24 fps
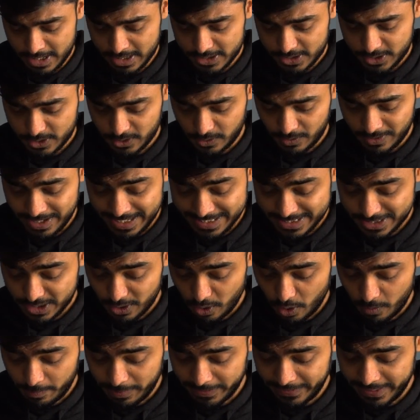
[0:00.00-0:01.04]
So let's
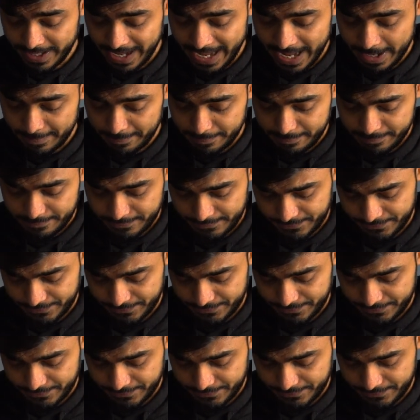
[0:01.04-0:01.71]
open the app